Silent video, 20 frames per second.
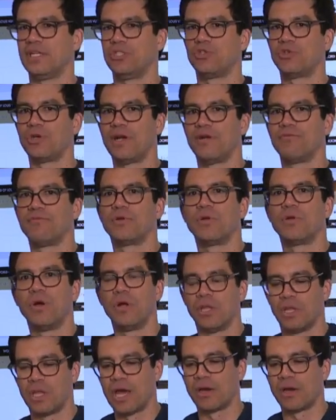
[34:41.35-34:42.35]
I had traveled
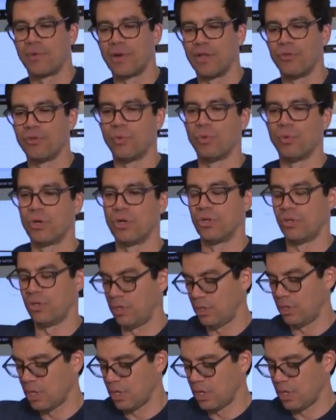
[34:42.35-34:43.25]
a lot around the world.